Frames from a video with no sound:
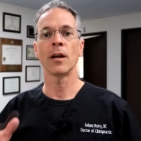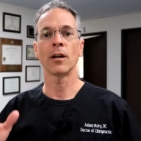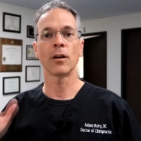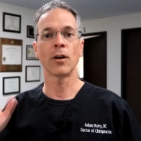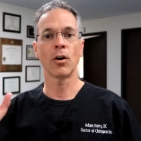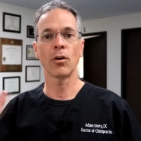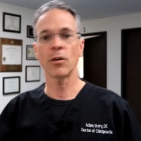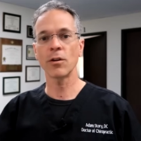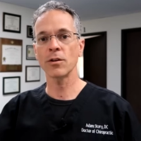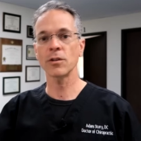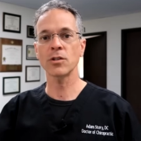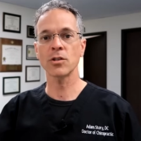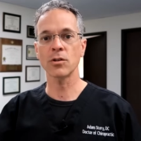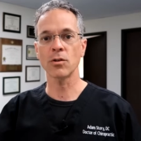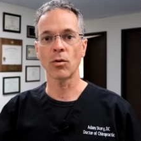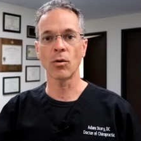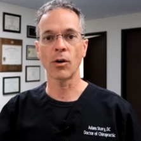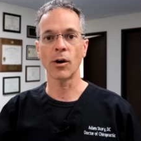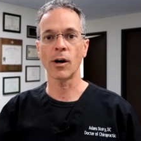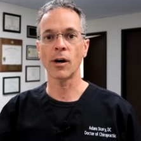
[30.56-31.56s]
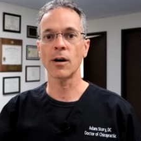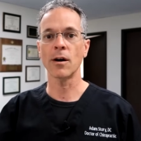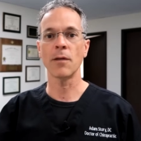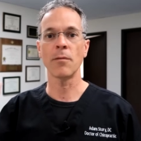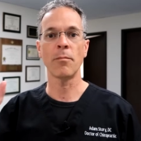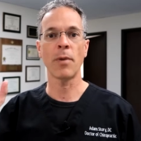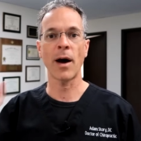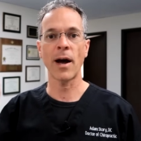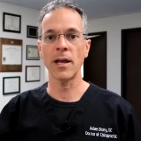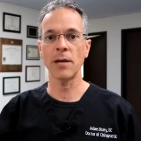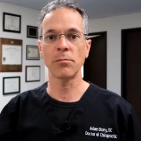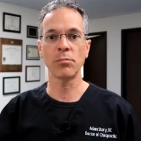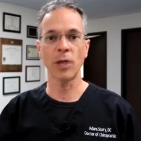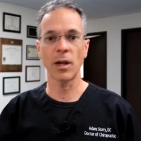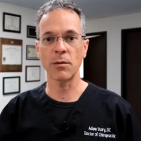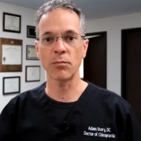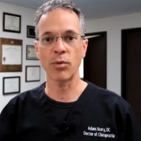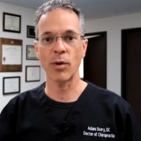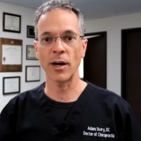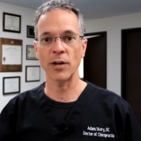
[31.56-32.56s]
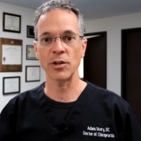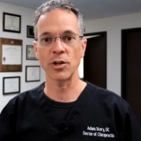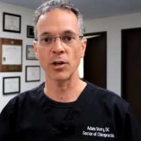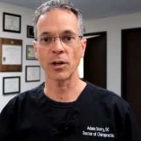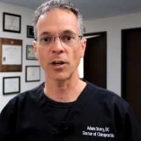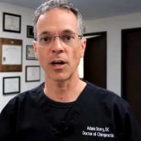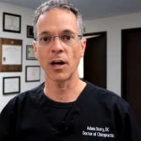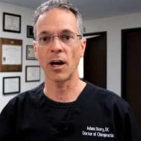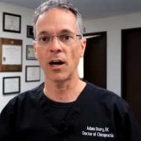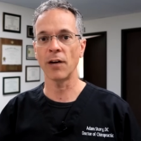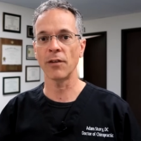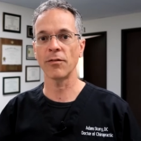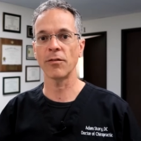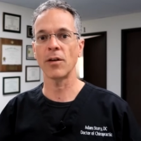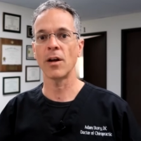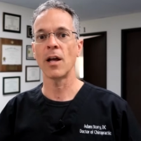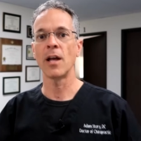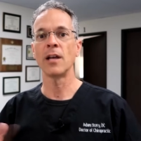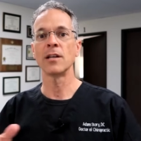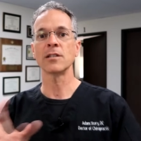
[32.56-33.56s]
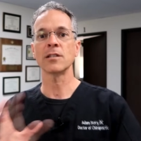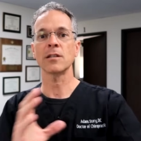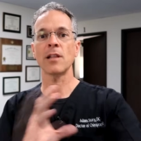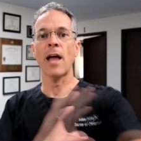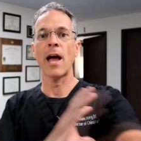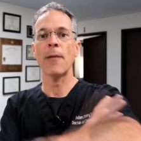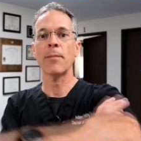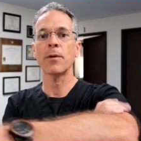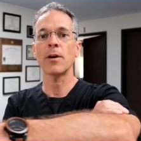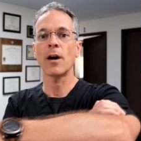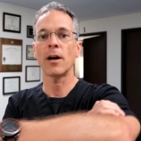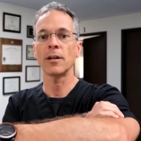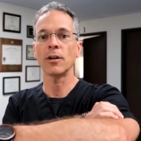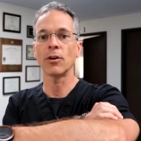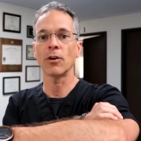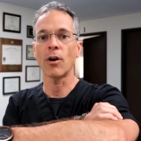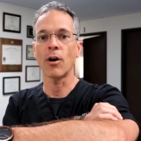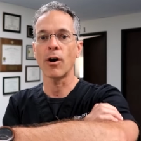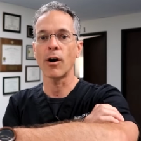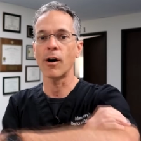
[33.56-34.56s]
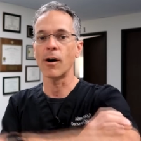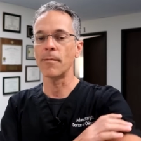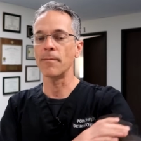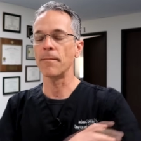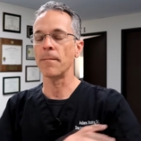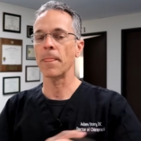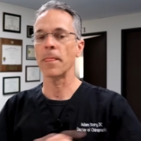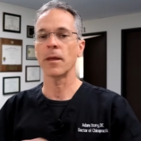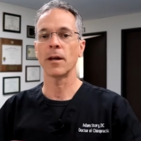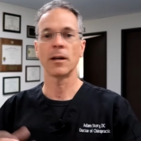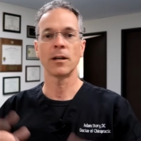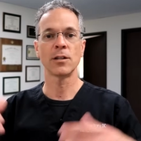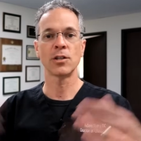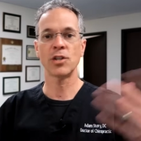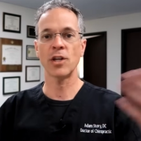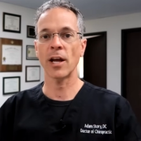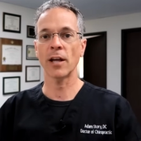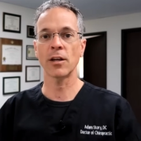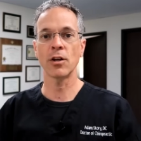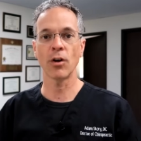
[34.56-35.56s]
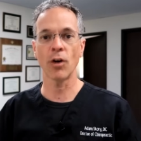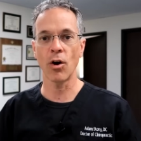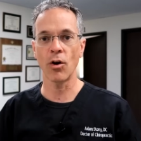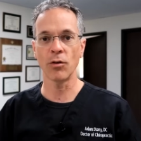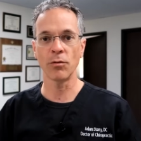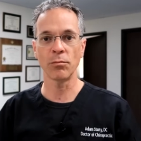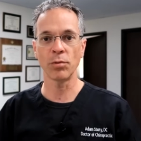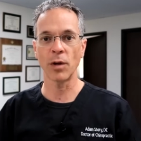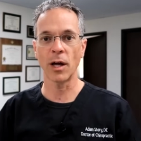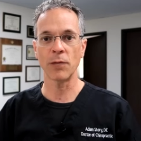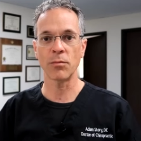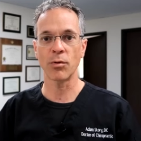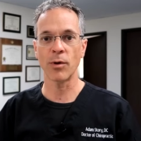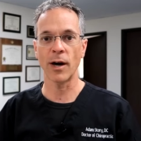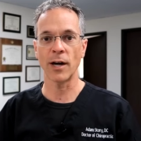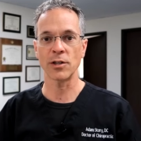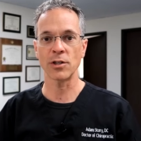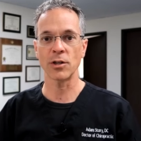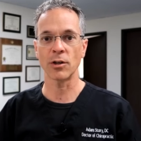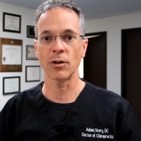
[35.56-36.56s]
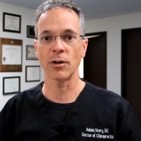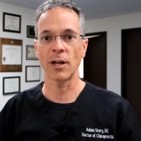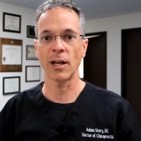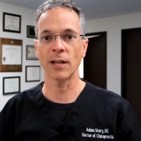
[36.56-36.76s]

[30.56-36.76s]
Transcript: go to the store, buy a blood pressure cuff, slap it on your arm, check your own blood pressure.